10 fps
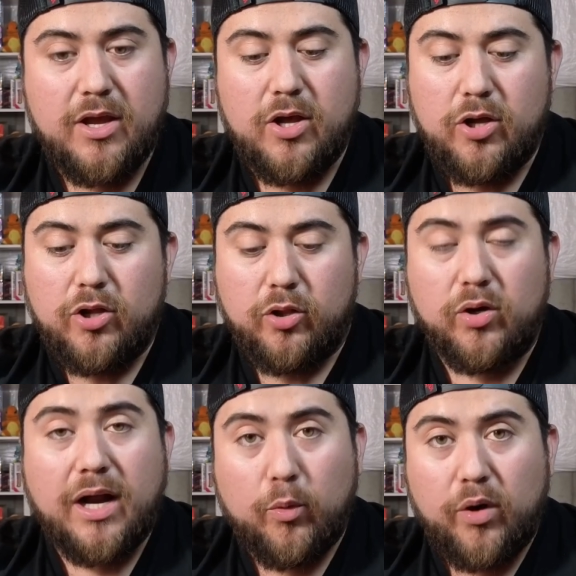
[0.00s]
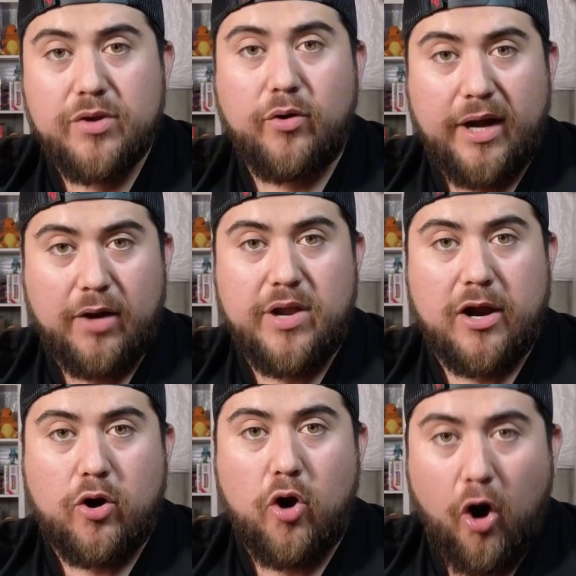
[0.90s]
look around your area,
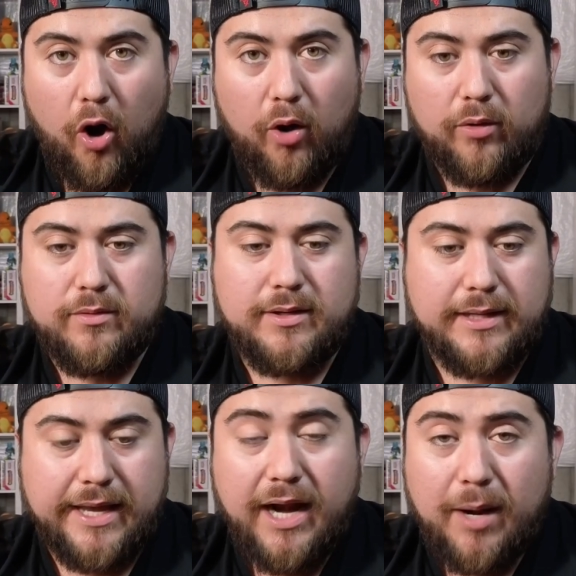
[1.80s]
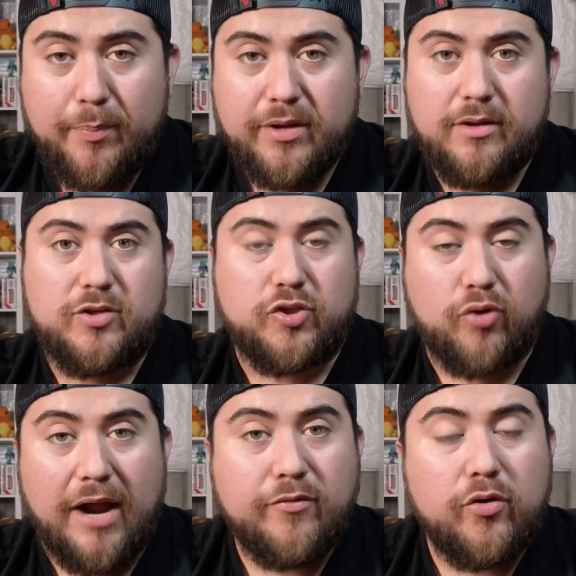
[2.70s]
call, get up,
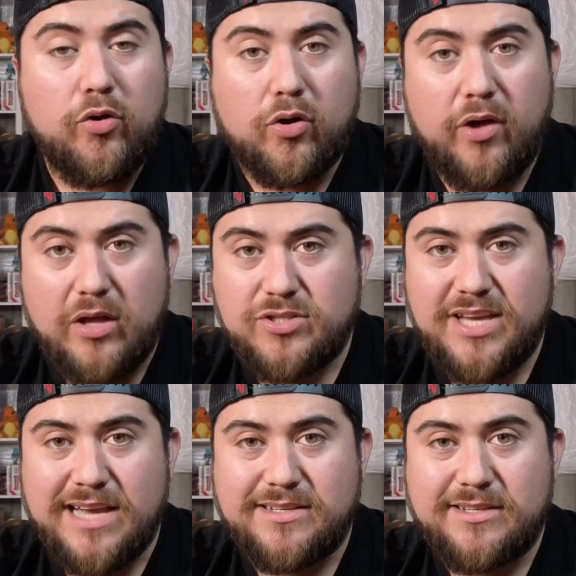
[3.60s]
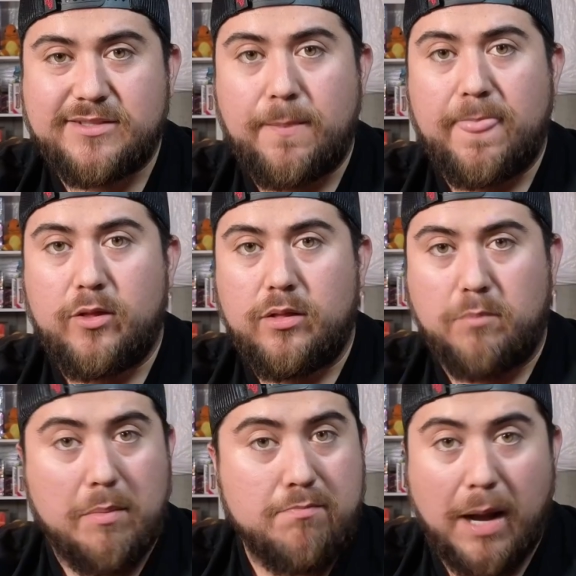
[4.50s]
drive to your local LGSs, mom
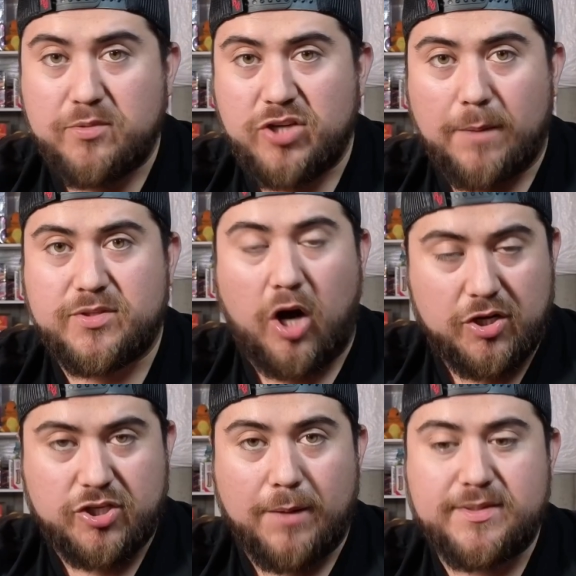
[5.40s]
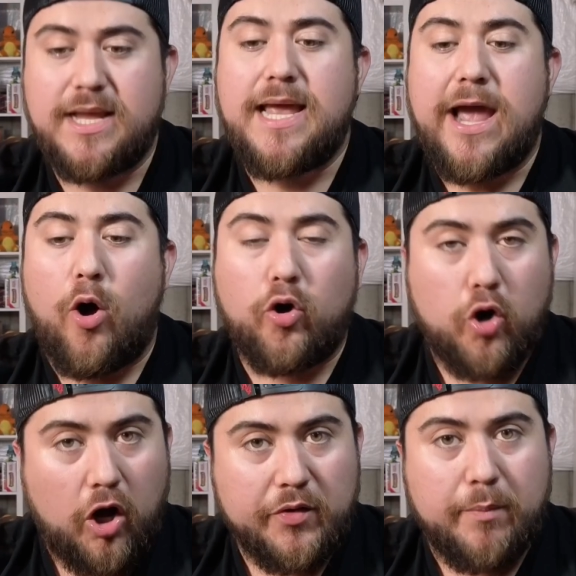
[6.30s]
and pop shops, card shops, or
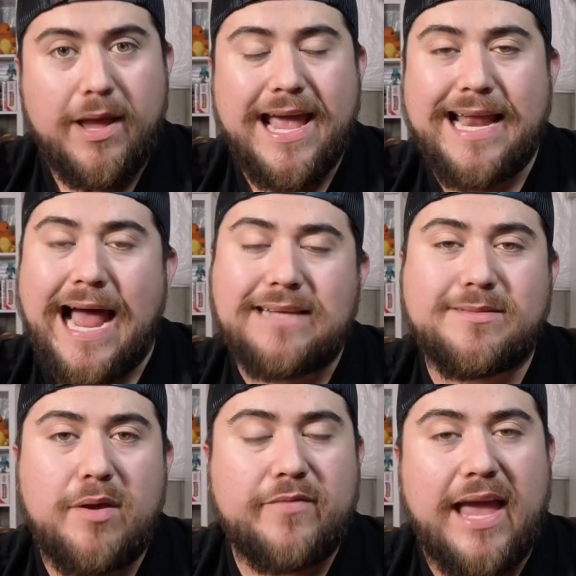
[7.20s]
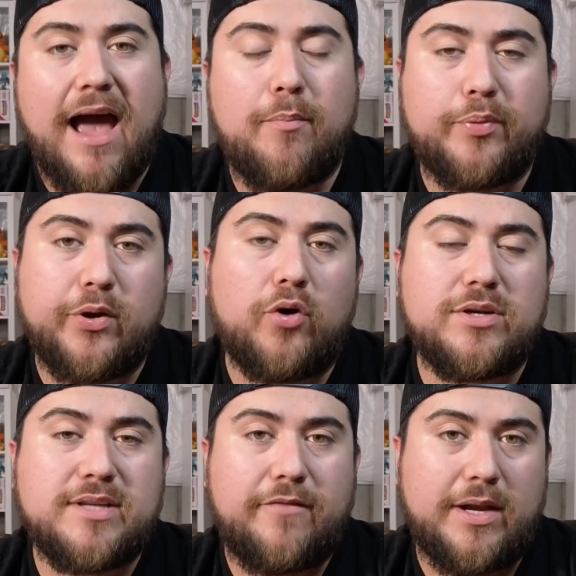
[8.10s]
call them and ask them if they have pre-orders
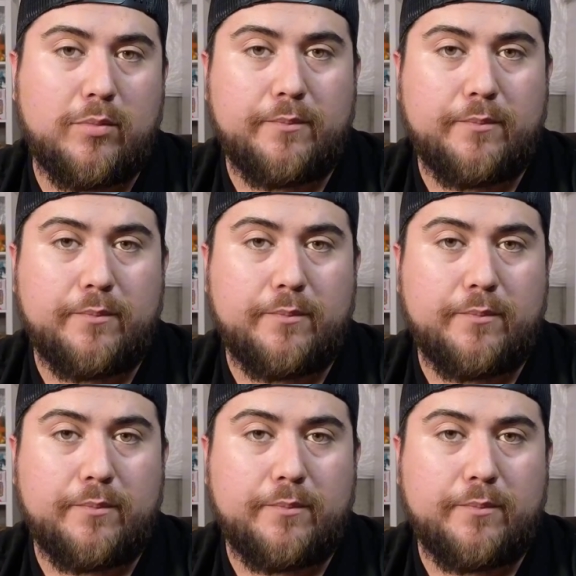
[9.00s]
available.